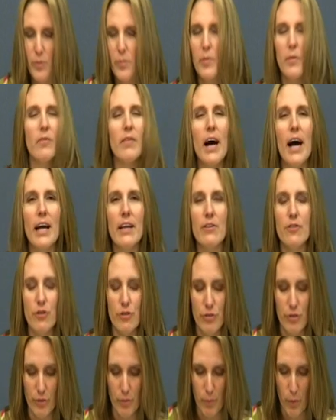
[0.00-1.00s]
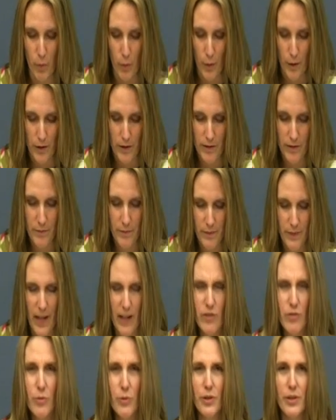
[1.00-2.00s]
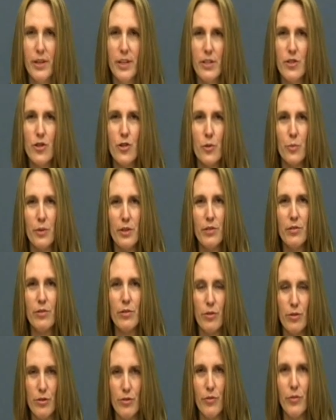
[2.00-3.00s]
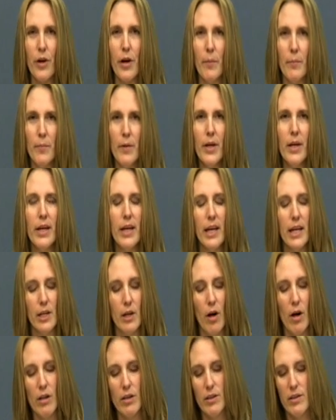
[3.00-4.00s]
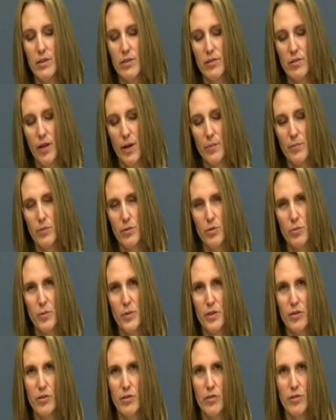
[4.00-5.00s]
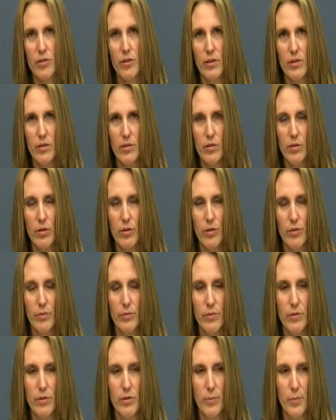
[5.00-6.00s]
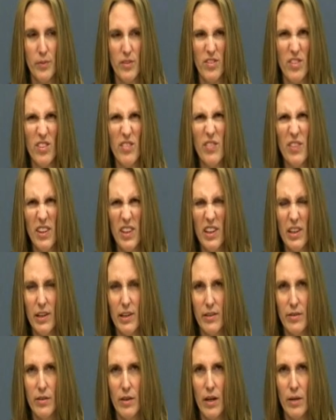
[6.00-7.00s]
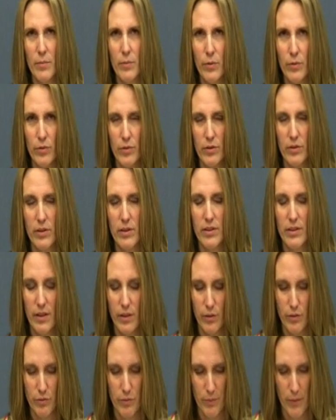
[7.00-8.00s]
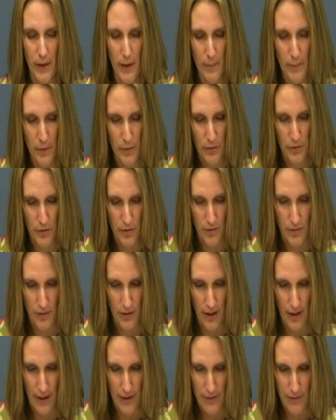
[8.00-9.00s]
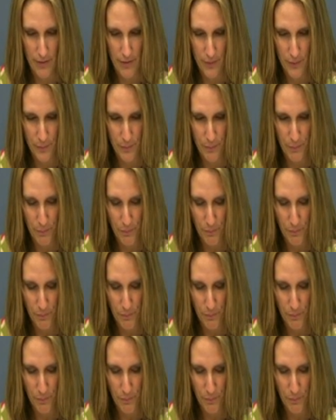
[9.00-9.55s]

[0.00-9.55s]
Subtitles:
to provide your support. That's where you get your research from in all of these types of speeches. It's your specific examples and details from that person's life.